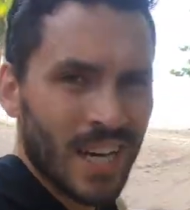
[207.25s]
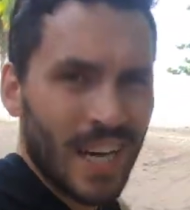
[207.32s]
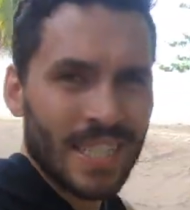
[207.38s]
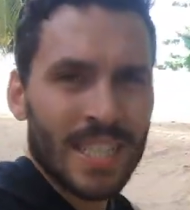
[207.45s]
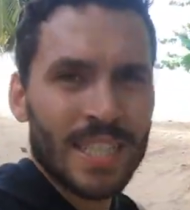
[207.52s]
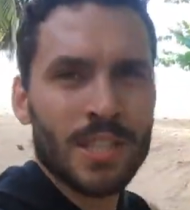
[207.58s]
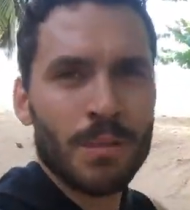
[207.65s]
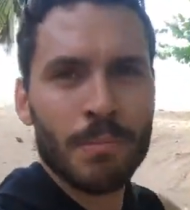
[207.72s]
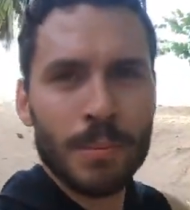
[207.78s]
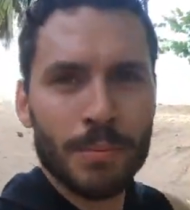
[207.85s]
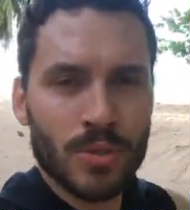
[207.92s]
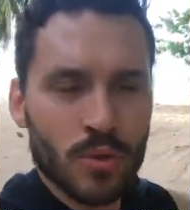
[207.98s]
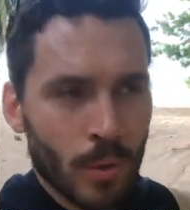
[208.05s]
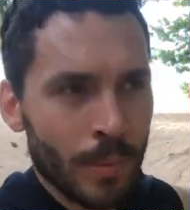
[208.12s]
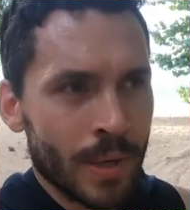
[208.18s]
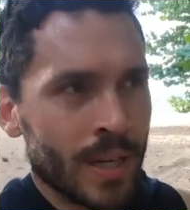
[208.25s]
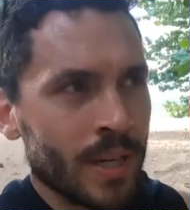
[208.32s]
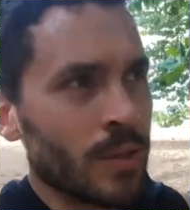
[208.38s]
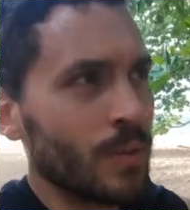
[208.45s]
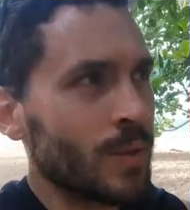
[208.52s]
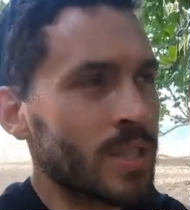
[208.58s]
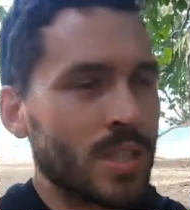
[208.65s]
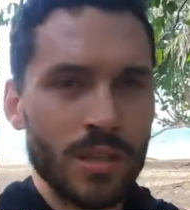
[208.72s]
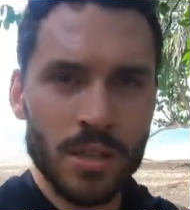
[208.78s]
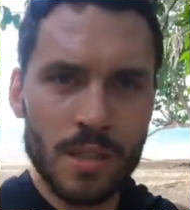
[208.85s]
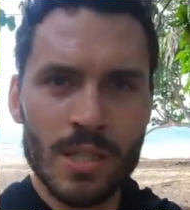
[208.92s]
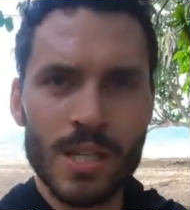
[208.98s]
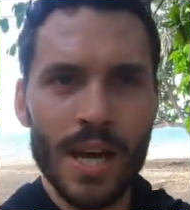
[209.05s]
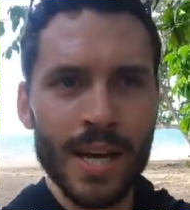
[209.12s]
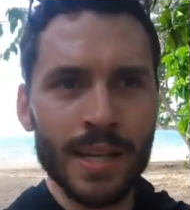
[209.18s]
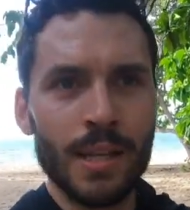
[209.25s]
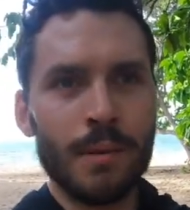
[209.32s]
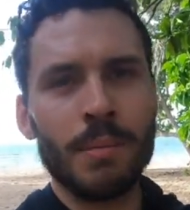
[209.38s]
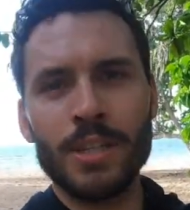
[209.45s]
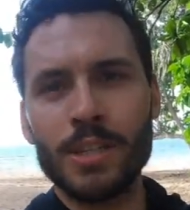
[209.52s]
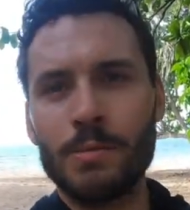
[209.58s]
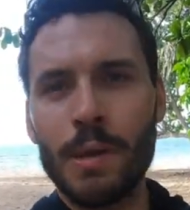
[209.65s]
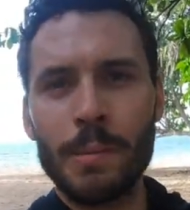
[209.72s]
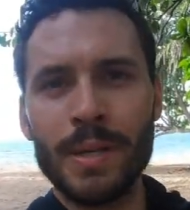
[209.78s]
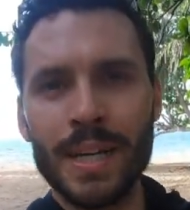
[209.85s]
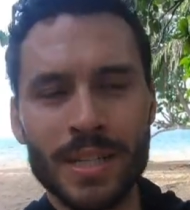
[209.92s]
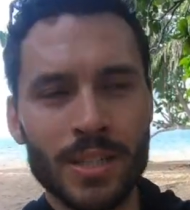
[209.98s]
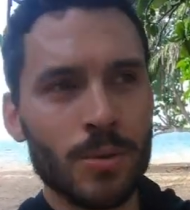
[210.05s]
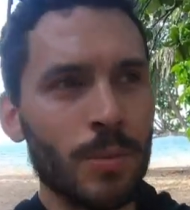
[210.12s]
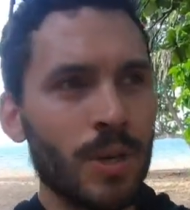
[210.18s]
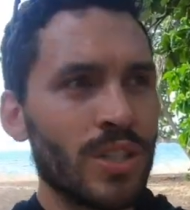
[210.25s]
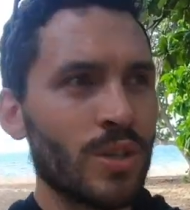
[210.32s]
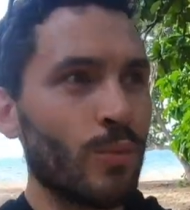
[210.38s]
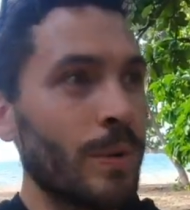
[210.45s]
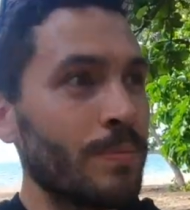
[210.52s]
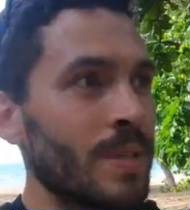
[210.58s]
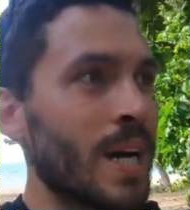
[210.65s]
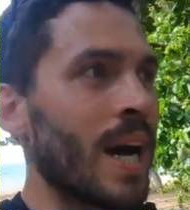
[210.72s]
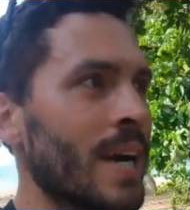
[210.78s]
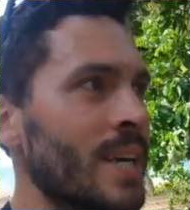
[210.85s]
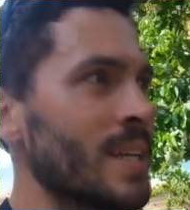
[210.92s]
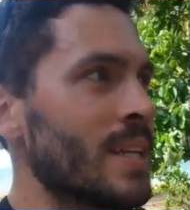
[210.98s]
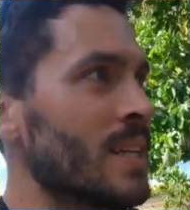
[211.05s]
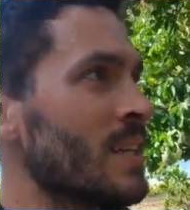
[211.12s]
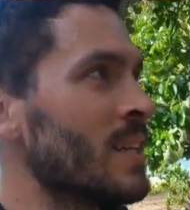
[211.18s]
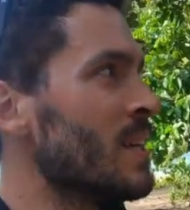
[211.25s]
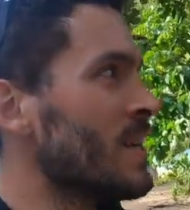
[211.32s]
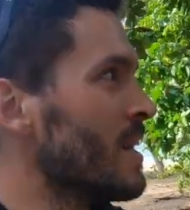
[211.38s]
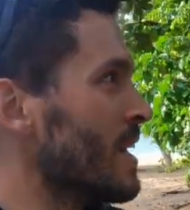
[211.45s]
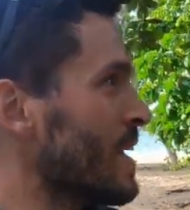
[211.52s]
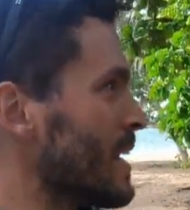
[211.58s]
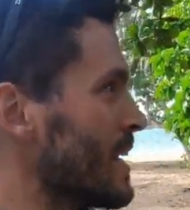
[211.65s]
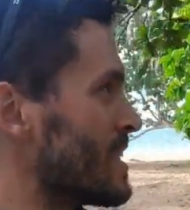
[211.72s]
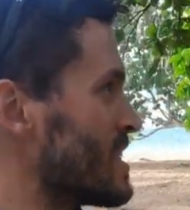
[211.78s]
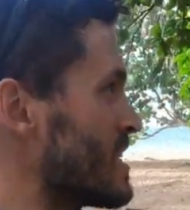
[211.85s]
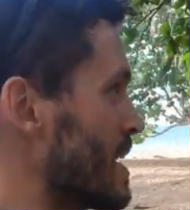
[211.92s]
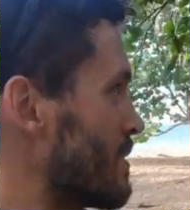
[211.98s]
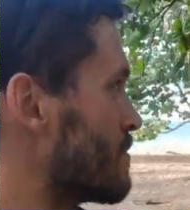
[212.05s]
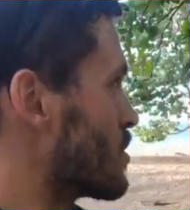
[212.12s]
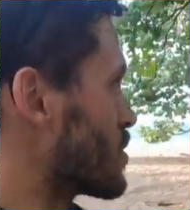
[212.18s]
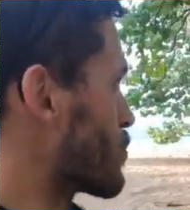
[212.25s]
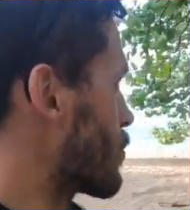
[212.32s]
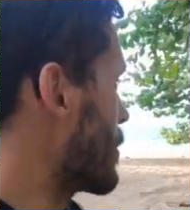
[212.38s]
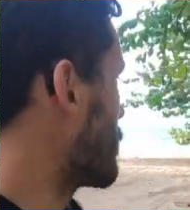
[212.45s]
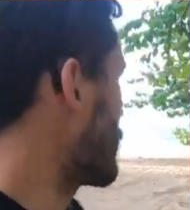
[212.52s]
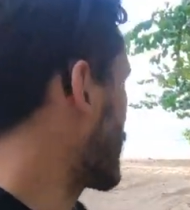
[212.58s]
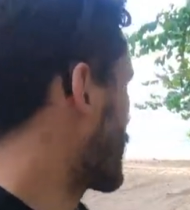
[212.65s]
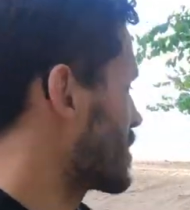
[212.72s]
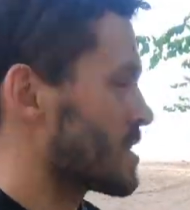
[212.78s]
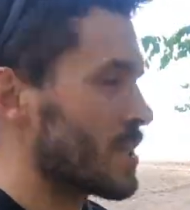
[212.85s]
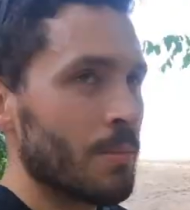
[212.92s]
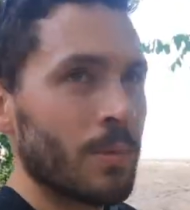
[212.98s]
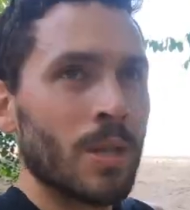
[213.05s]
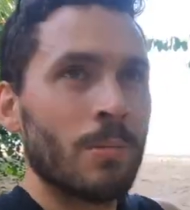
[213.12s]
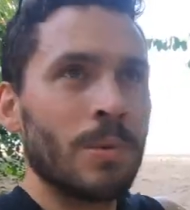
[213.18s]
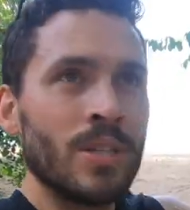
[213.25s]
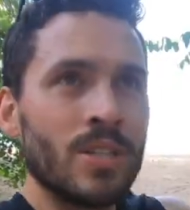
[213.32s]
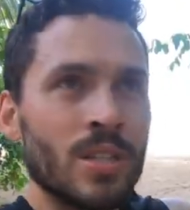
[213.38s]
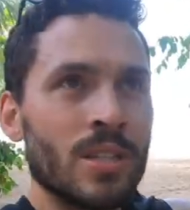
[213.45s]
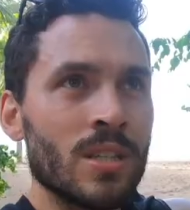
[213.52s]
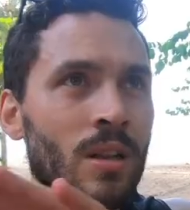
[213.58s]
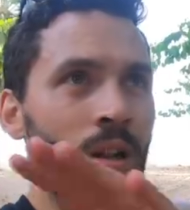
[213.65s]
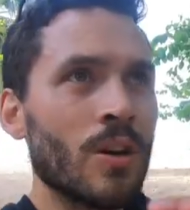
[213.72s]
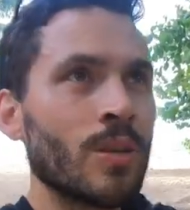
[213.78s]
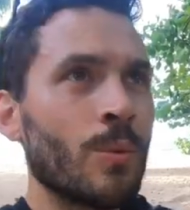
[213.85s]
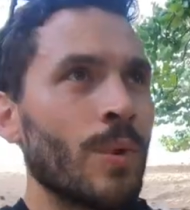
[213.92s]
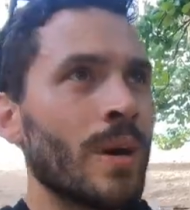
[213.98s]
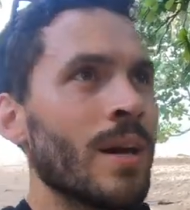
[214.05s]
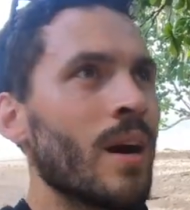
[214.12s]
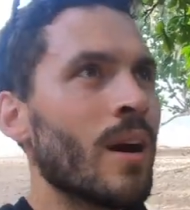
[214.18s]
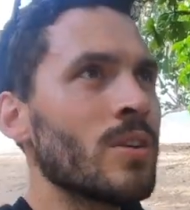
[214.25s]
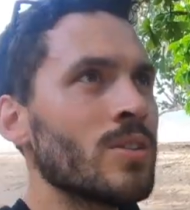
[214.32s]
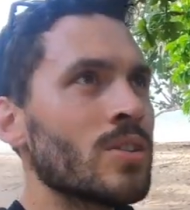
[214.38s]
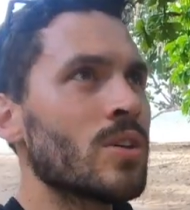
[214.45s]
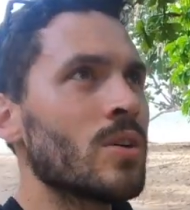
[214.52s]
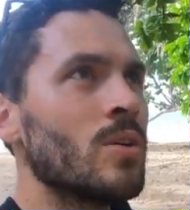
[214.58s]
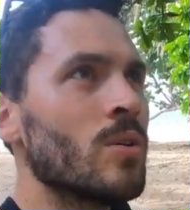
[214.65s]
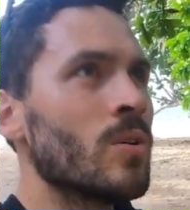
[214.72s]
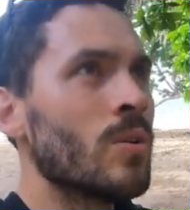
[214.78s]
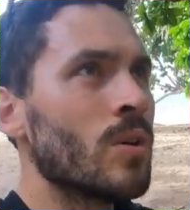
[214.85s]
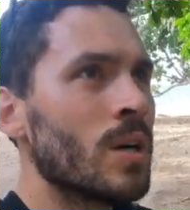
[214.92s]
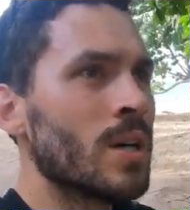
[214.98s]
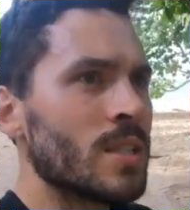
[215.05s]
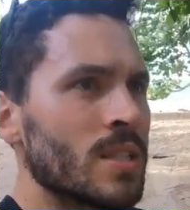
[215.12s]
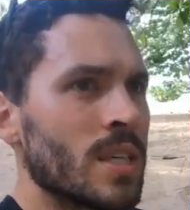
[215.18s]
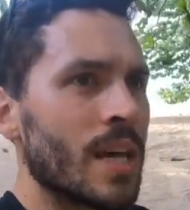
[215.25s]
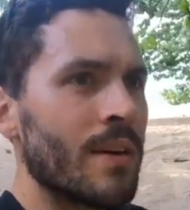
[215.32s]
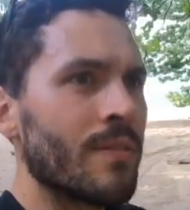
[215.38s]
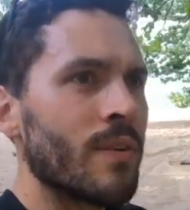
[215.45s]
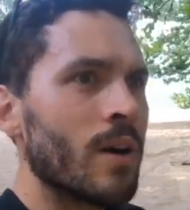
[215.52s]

I see some people swimming here, which is a good sign. That means maybe not so much riptide and it's safe to swim, because some of the beaches along the way aren't so safe.